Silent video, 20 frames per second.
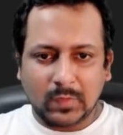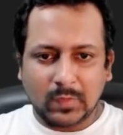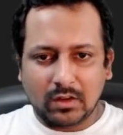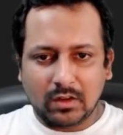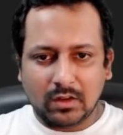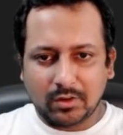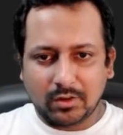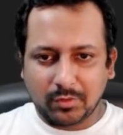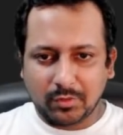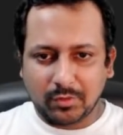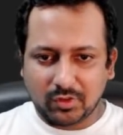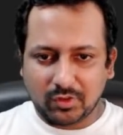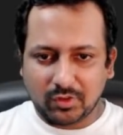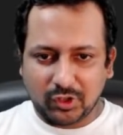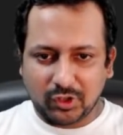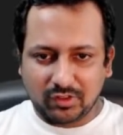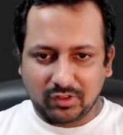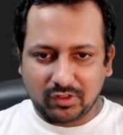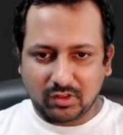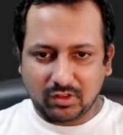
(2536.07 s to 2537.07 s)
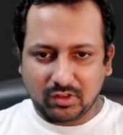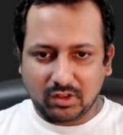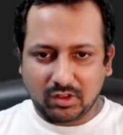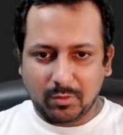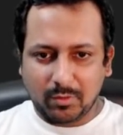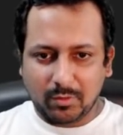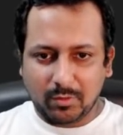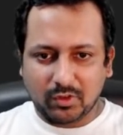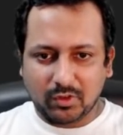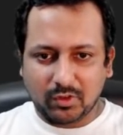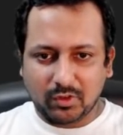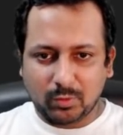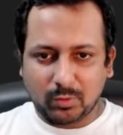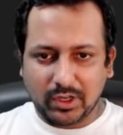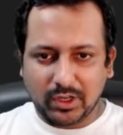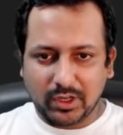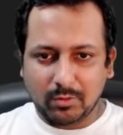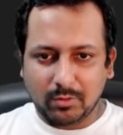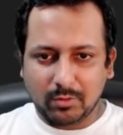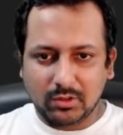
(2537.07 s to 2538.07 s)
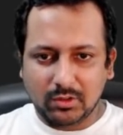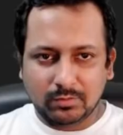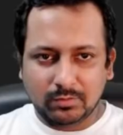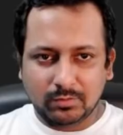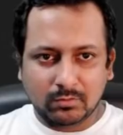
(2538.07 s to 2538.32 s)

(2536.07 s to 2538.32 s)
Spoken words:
Let me just change the name of this variable.